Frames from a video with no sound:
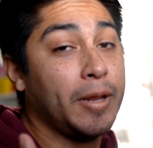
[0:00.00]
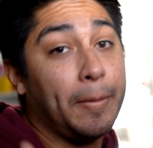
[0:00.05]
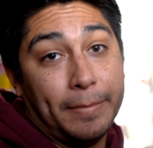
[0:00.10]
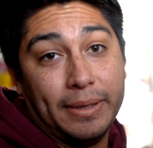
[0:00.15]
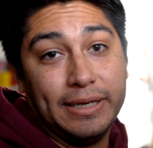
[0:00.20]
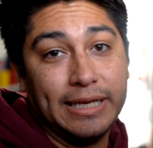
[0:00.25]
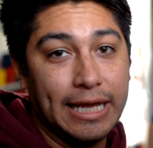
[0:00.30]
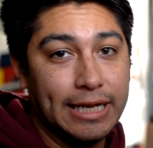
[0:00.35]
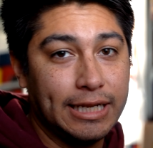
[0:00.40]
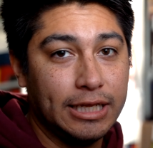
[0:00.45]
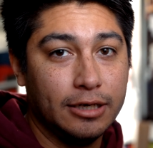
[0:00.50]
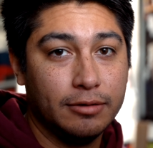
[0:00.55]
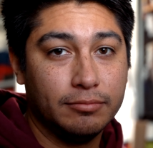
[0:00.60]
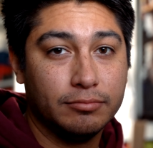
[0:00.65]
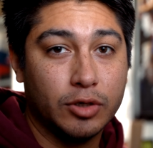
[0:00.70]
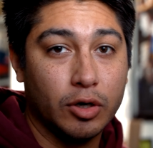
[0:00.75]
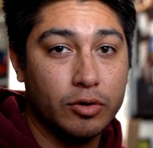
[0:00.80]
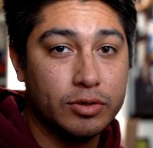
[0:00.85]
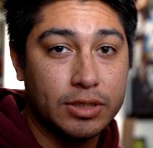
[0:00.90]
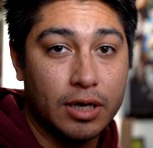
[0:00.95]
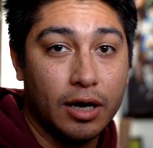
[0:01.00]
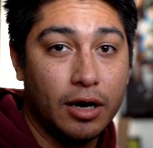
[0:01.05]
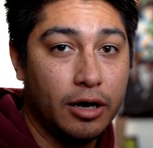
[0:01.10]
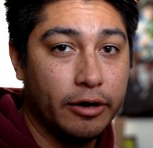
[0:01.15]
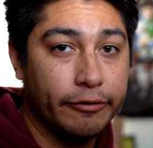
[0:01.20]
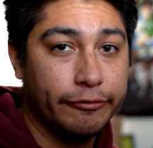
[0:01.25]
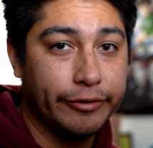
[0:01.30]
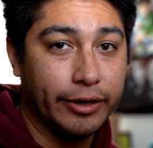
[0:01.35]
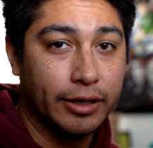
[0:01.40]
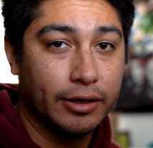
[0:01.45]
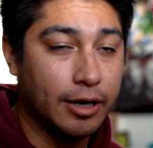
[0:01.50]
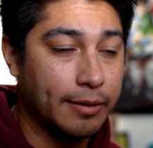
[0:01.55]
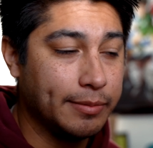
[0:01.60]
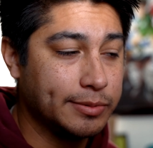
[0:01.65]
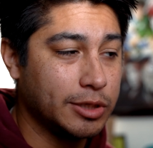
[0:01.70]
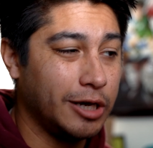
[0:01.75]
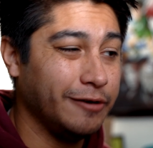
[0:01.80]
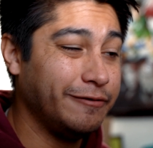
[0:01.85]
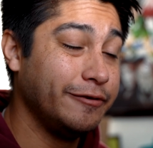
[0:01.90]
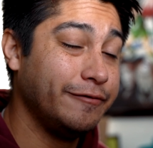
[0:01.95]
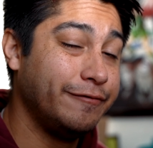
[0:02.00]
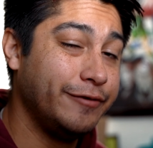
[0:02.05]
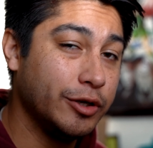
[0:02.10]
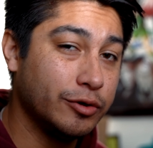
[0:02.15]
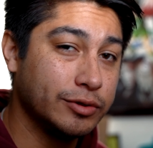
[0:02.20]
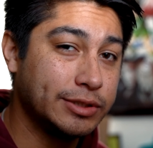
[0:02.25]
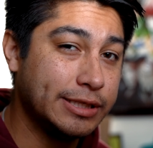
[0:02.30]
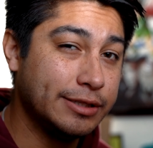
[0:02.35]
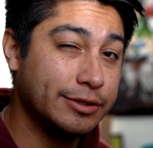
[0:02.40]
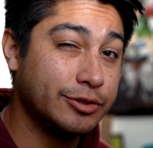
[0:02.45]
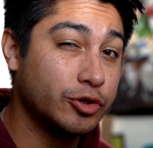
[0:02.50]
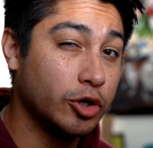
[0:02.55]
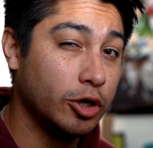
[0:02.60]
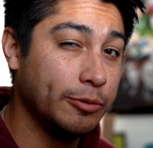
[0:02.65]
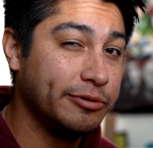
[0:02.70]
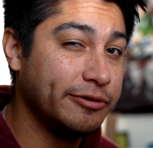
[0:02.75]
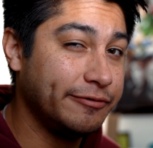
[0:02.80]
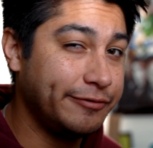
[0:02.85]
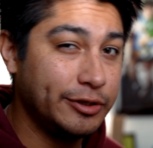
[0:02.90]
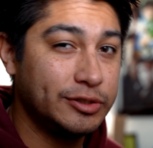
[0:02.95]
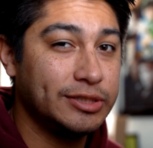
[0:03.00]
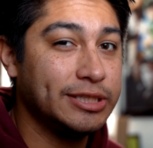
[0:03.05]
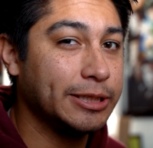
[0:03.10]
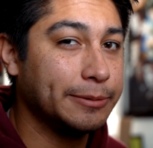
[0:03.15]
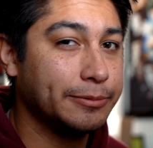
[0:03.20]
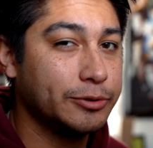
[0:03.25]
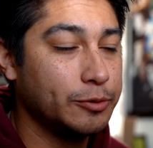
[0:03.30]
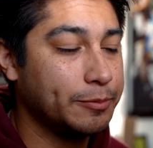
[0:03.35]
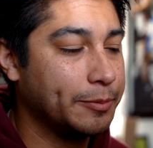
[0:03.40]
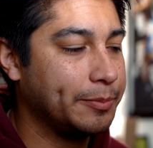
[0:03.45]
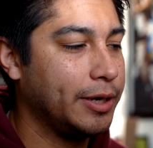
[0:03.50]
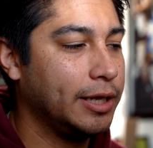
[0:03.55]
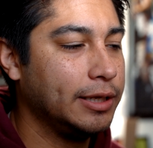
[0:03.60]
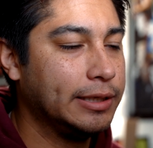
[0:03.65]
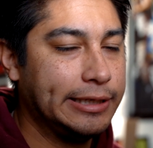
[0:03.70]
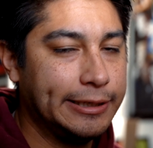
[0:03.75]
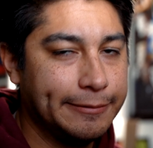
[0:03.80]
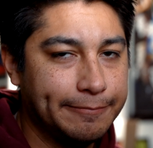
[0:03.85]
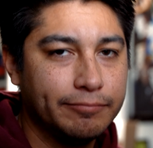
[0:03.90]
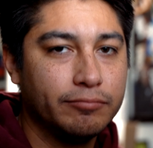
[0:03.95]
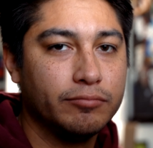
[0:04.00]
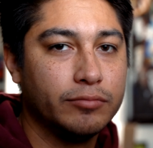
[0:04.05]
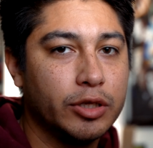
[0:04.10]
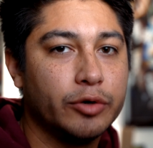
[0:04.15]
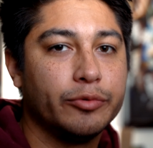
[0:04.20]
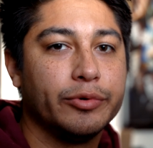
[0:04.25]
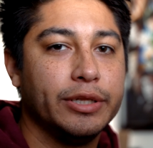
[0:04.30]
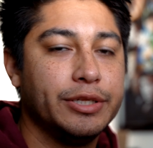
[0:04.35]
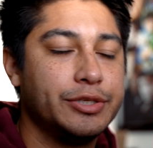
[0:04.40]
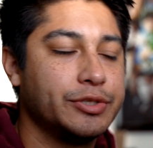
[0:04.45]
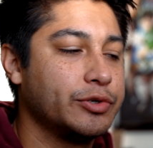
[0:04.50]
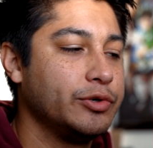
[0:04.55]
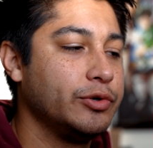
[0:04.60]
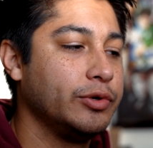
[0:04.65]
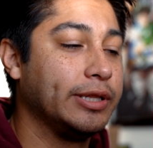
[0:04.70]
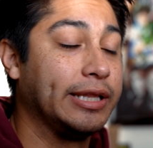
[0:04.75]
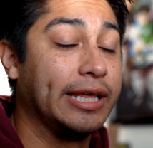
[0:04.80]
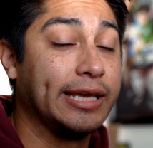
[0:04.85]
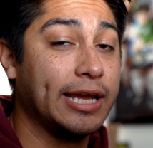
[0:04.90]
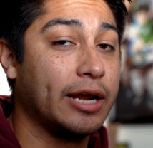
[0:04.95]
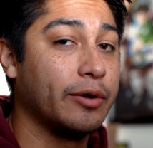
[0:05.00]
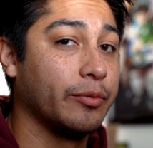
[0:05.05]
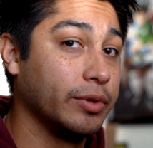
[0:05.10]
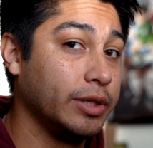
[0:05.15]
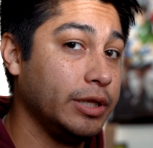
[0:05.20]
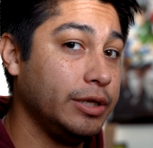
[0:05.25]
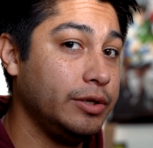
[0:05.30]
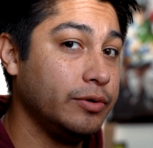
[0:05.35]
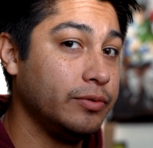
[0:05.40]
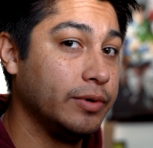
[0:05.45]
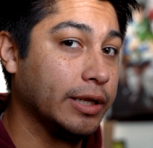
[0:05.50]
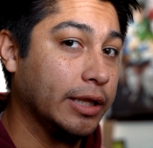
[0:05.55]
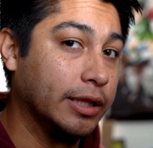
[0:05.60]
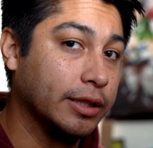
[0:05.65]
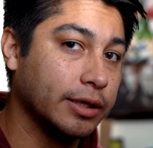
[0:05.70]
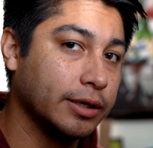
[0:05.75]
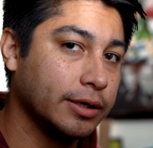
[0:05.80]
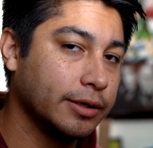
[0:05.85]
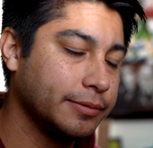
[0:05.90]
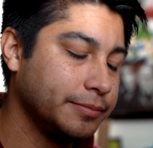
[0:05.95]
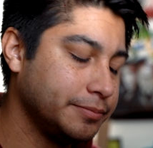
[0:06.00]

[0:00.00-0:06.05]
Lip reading: Vanadium goes off and comes off if you don't see the draw, but if you see the Super Poly, they're really screwed and they can't really do anything.